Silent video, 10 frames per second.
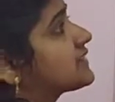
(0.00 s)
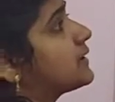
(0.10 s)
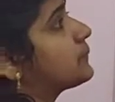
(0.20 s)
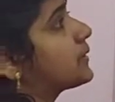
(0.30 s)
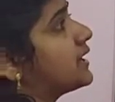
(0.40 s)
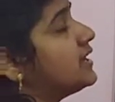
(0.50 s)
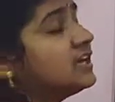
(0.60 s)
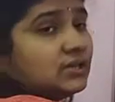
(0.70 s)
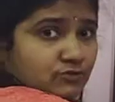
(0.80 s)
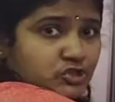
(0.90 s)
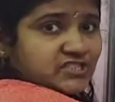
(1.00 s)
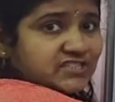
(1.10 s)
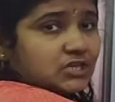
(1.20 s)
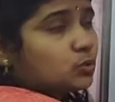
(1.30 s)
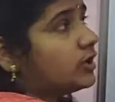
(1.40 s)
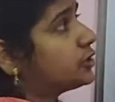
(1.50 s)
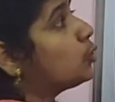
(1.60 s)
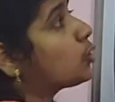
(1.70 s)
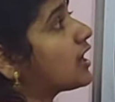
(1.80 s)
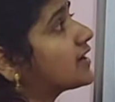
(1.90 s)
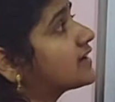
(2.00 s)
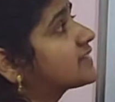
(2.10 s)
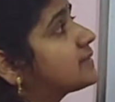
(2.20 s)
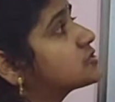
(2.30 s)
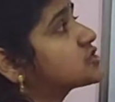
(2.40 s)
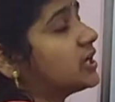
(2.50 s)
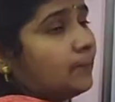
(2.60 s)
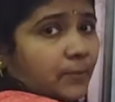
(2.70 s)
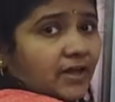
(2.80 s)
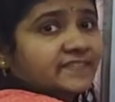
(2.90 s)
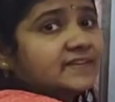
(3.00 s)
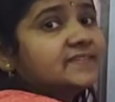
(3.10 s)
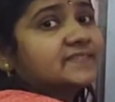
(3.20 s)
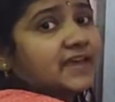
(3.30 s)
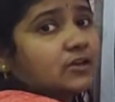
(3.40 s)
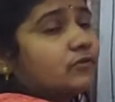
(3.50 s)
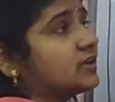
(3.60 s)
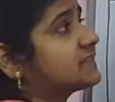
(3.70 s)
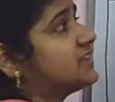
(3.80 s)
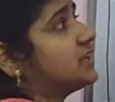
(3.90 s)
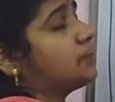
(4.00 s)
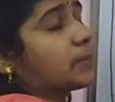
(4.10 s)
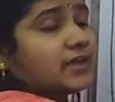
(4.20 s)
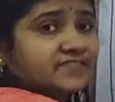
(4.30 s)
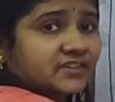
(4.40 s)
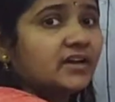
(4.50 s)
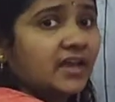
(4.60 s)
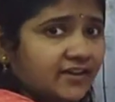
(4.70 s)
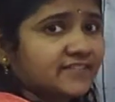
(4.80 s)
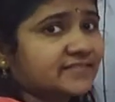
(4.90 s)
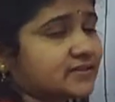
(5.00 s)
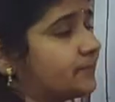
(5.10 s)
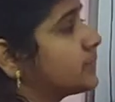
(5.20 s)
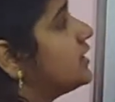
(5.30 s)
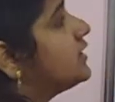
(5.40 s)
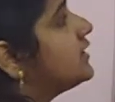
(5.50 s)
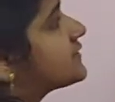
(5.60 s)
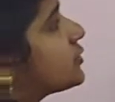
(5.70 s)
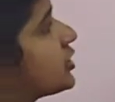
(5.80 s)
supply, which is equal to consumption plus saving, C plus S. So